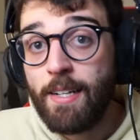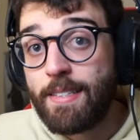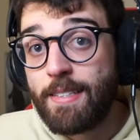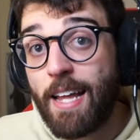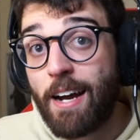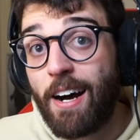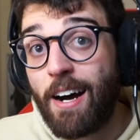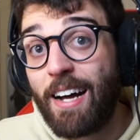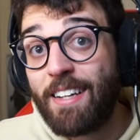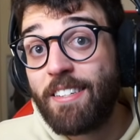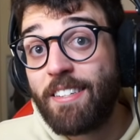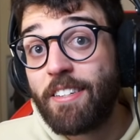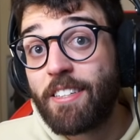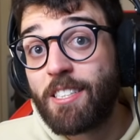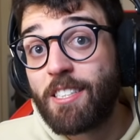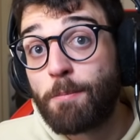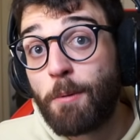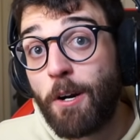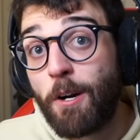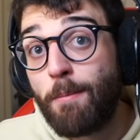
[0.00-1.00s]
Now under
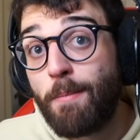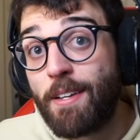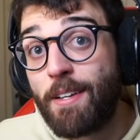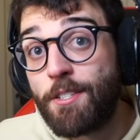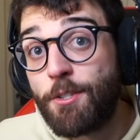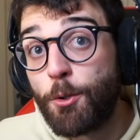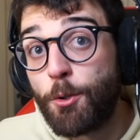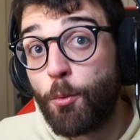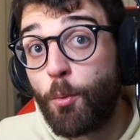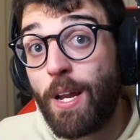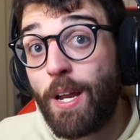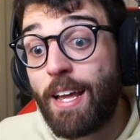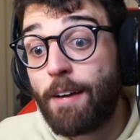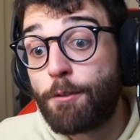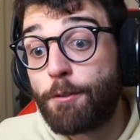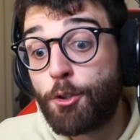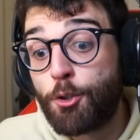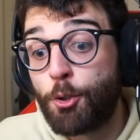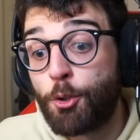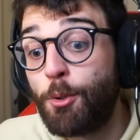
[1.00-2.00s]
experimental, we
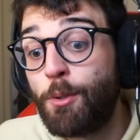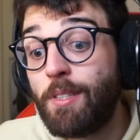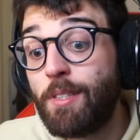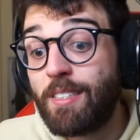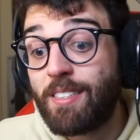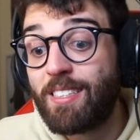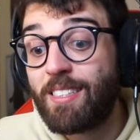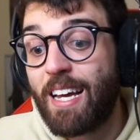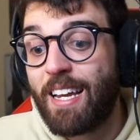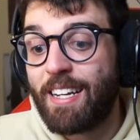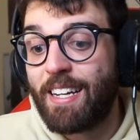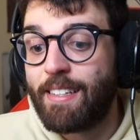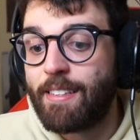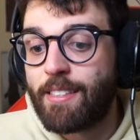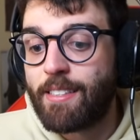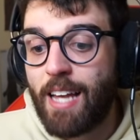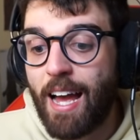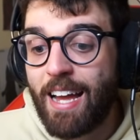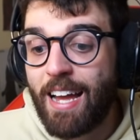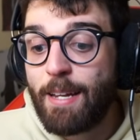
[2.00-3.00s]
have two
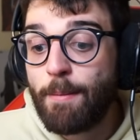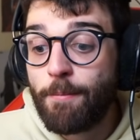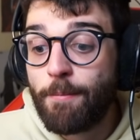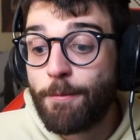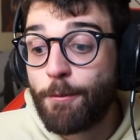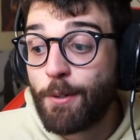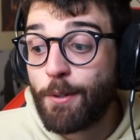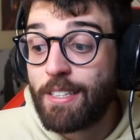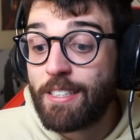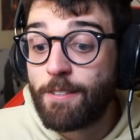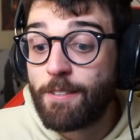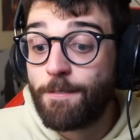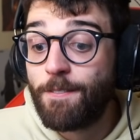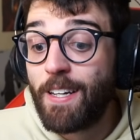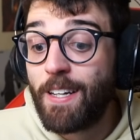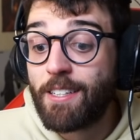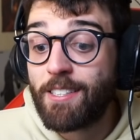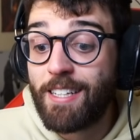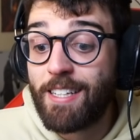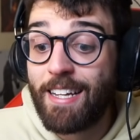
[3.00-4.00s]
settings, aim freeze
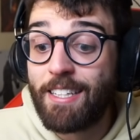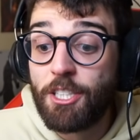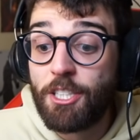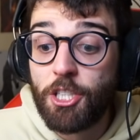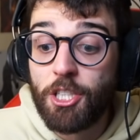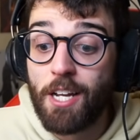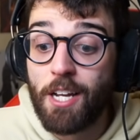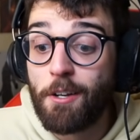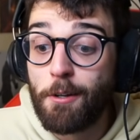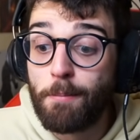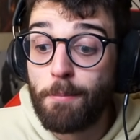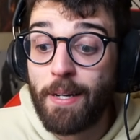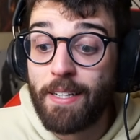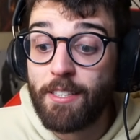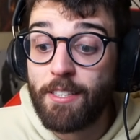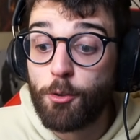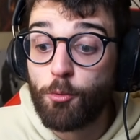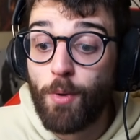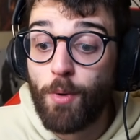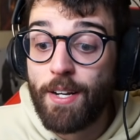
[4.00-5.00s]
fix and shadow
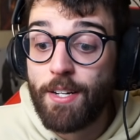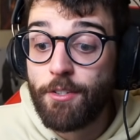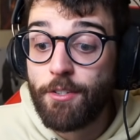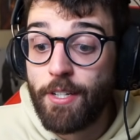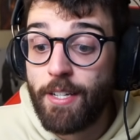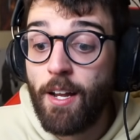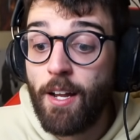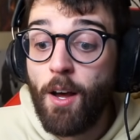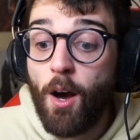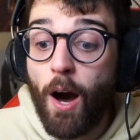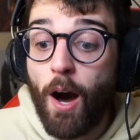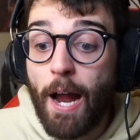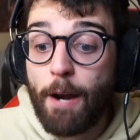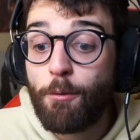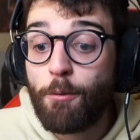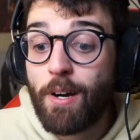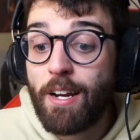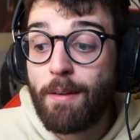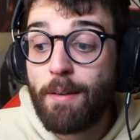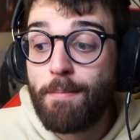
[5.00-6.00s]
based rendering. I
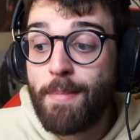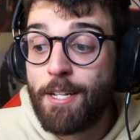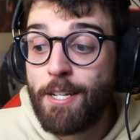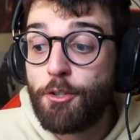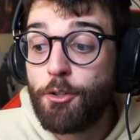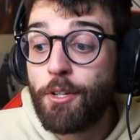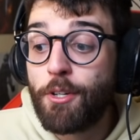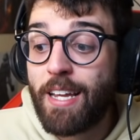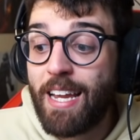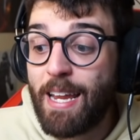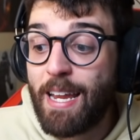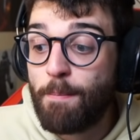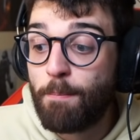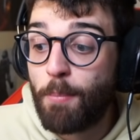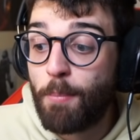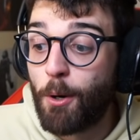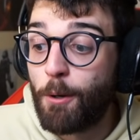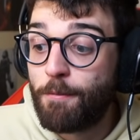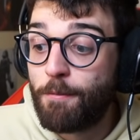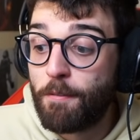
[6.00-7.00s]
recommend you
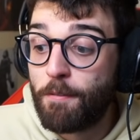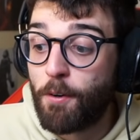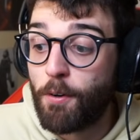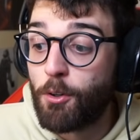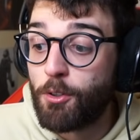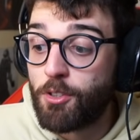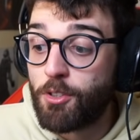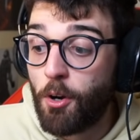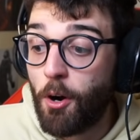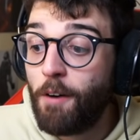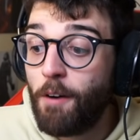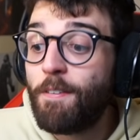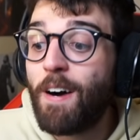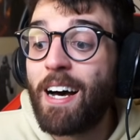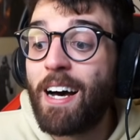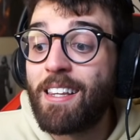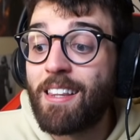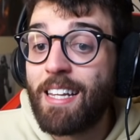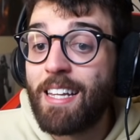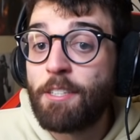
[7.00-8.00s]
keep both of those off
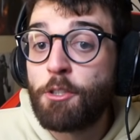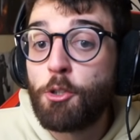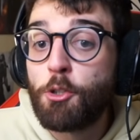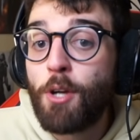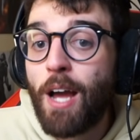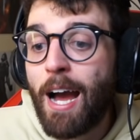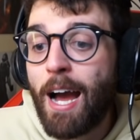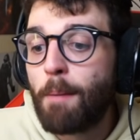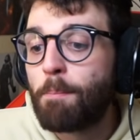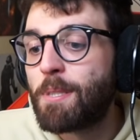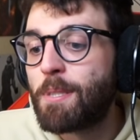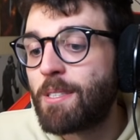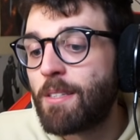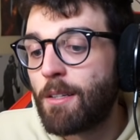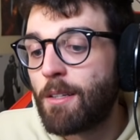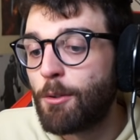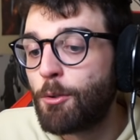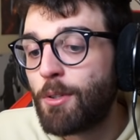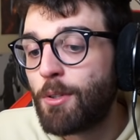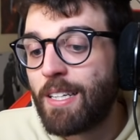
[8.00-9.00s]
unless you
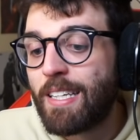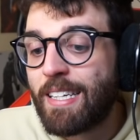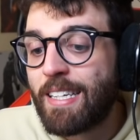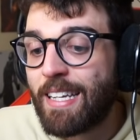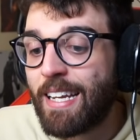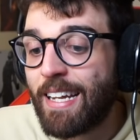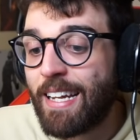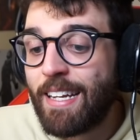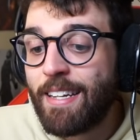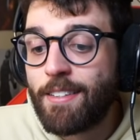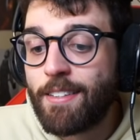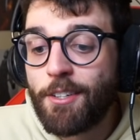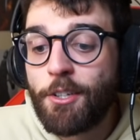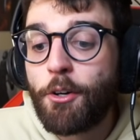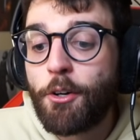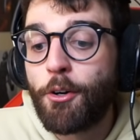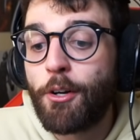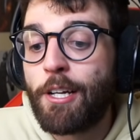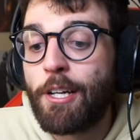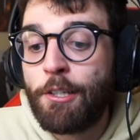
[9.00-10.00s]
absolutely need to
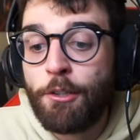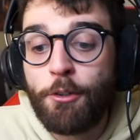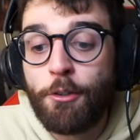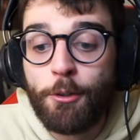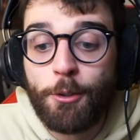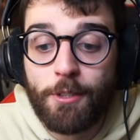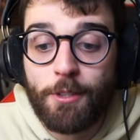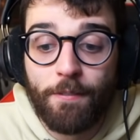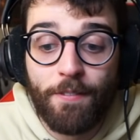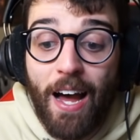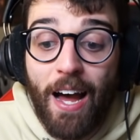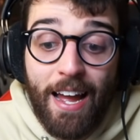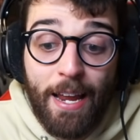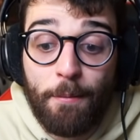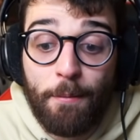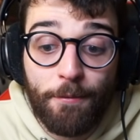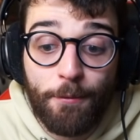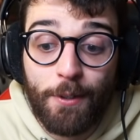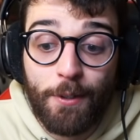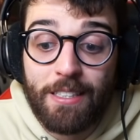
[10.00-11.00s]
go and use the
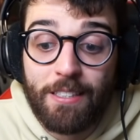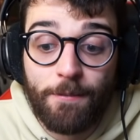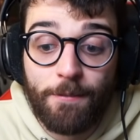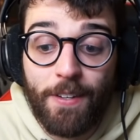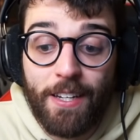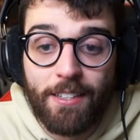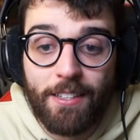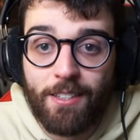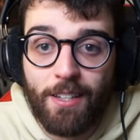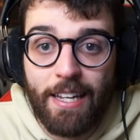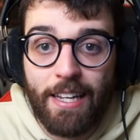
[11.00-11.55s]
aim freeze fix.